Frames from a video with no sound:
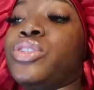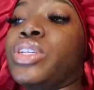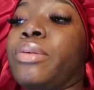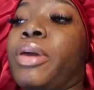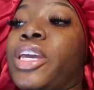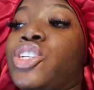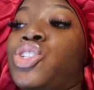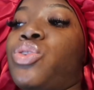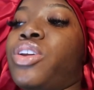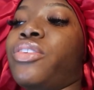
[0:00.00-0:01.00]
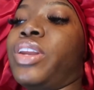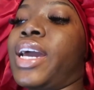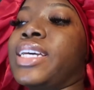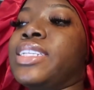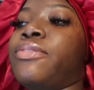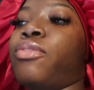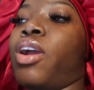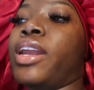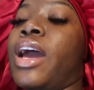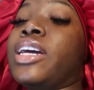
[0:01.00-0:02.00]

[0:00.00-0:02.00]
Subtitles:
You can make it shorter. Like I said, for right now,